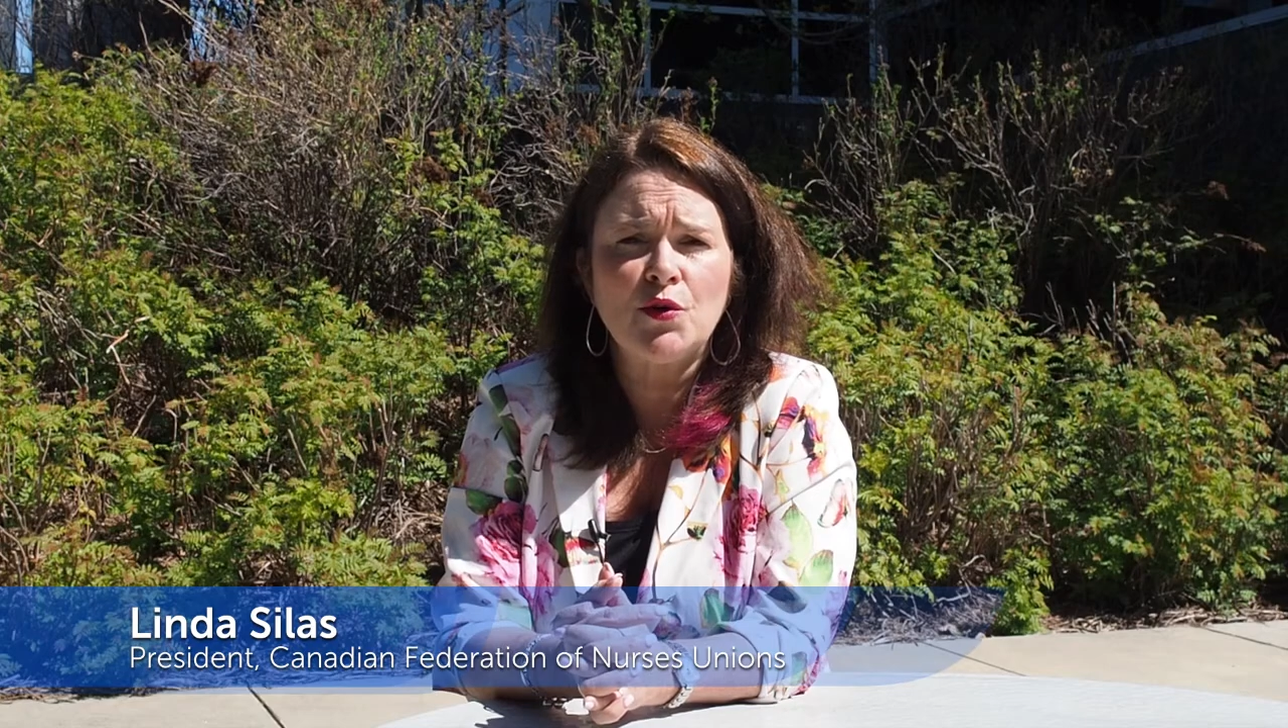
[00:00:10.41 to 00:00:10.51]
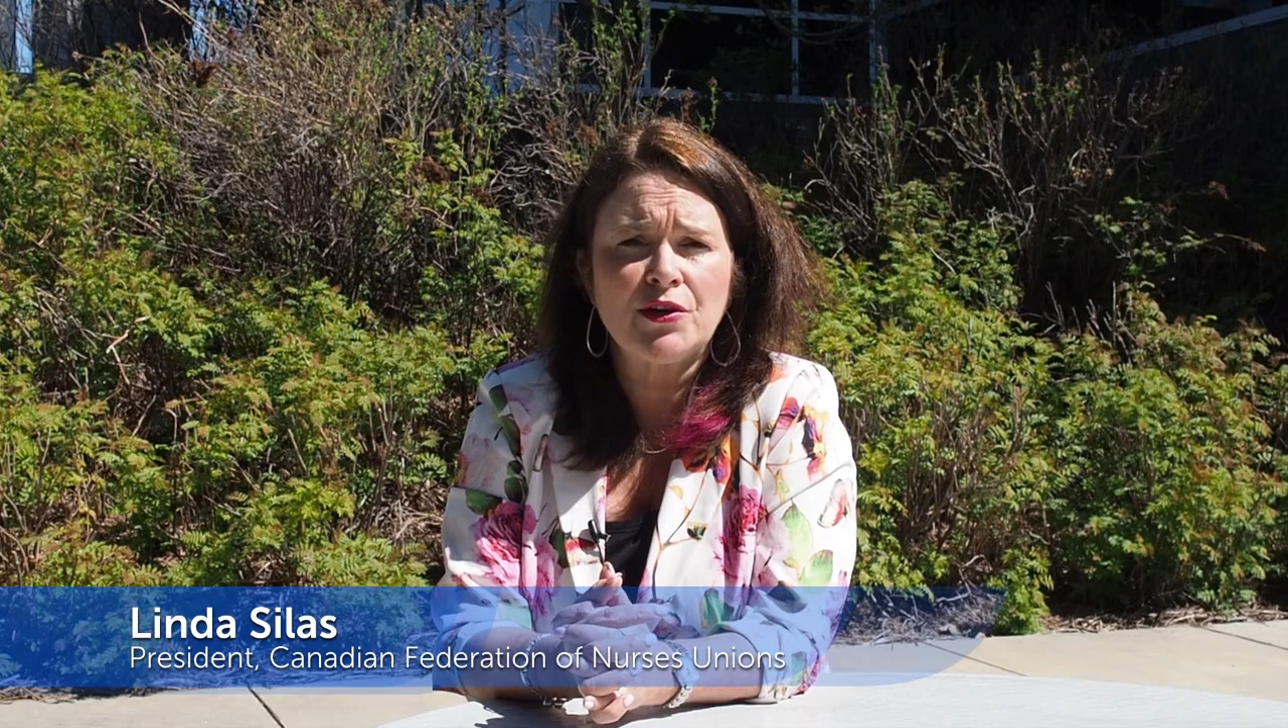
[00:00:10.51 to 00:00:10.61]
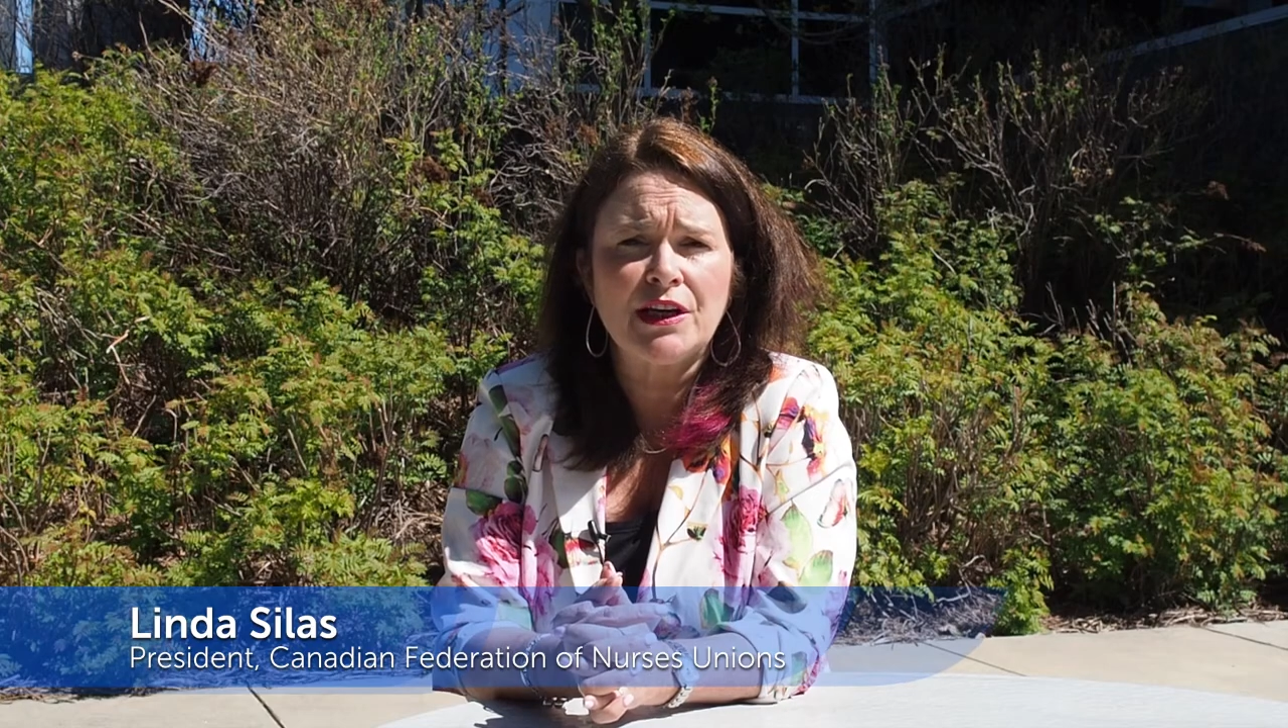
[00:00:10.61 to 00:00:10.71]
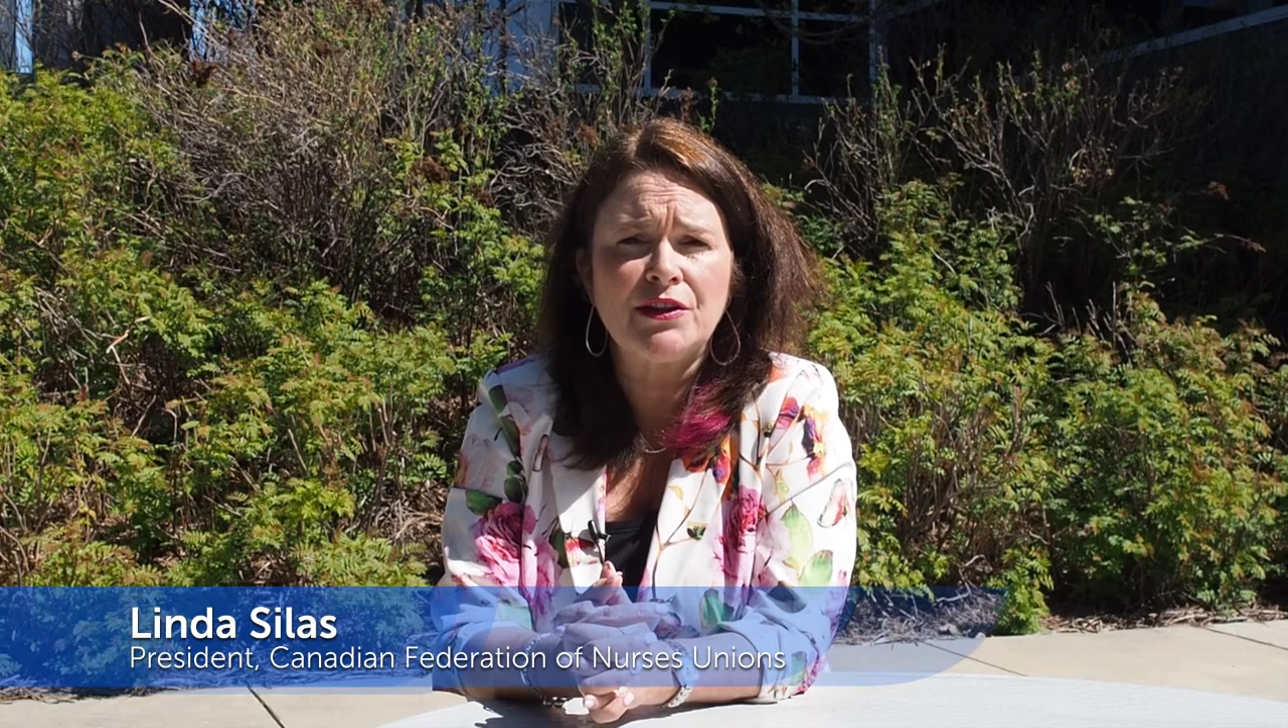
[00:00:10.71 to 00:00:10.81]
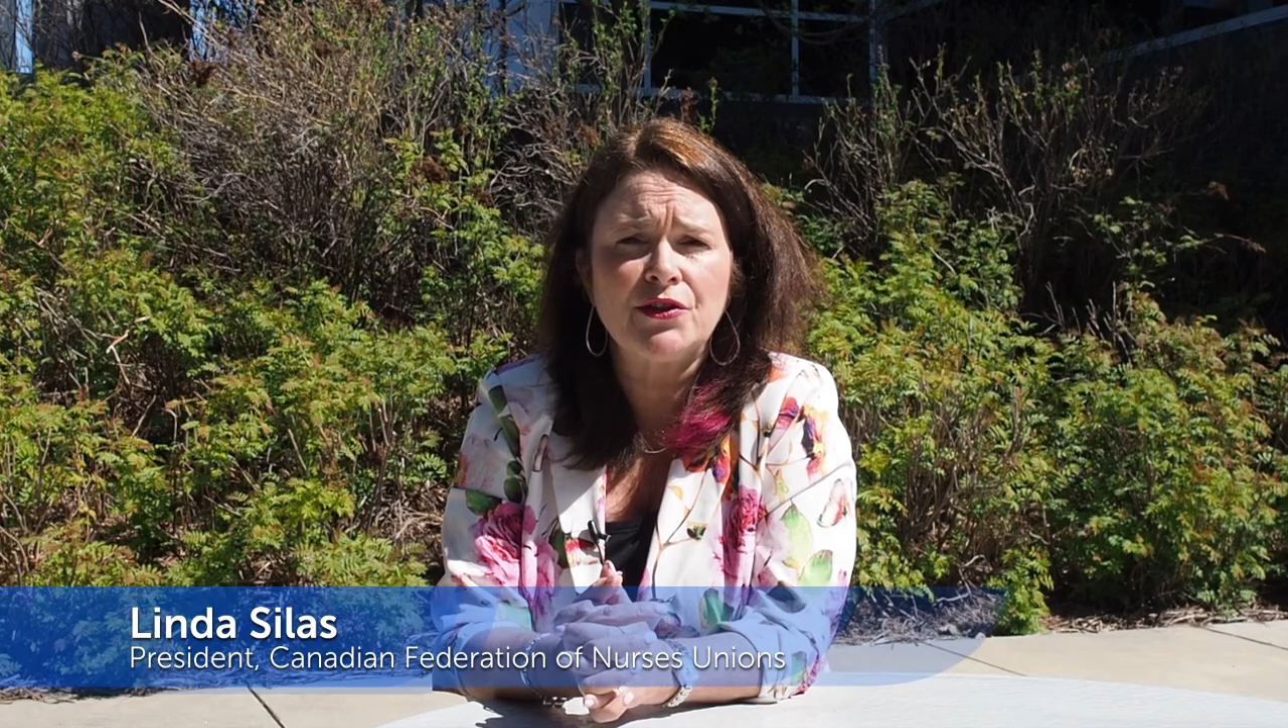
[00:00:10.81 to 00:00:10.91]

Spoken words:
working